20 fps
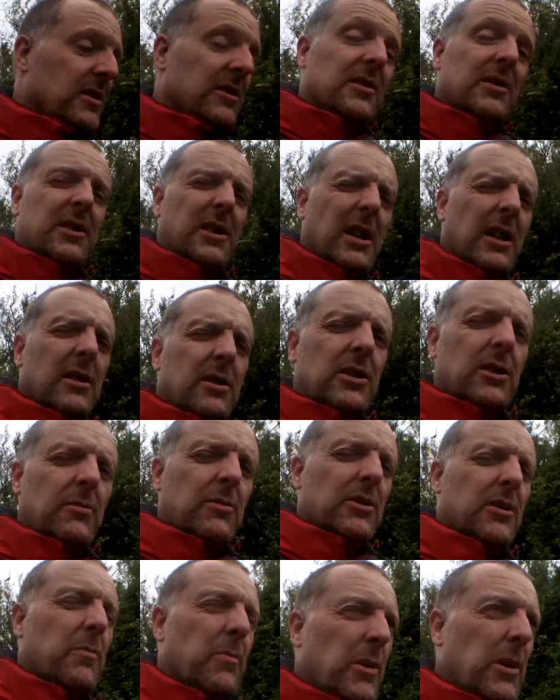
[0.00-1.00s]
the day she
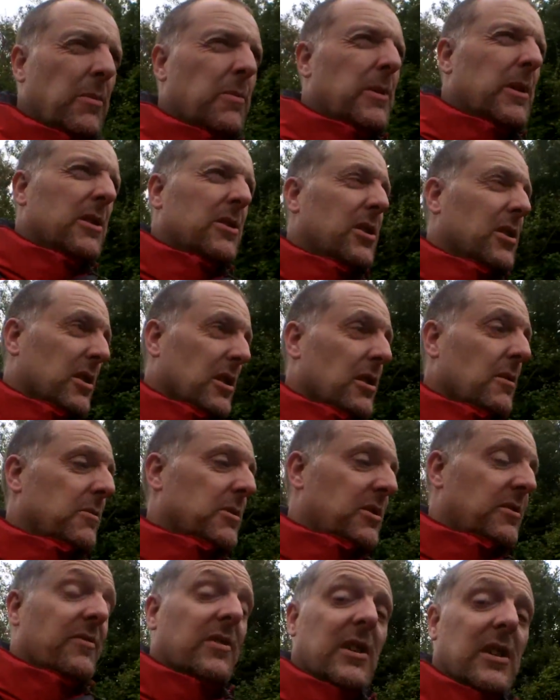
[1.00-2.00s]
was a puppy, she'd come
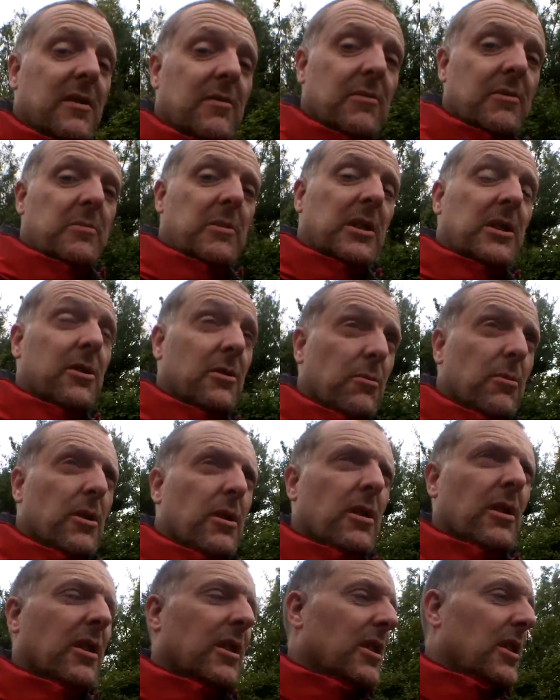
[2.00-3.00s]
in the van with me to
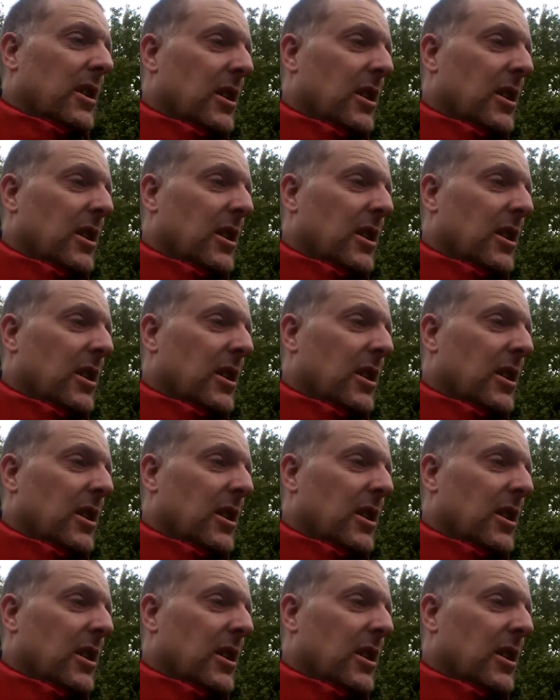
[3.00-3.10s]
work,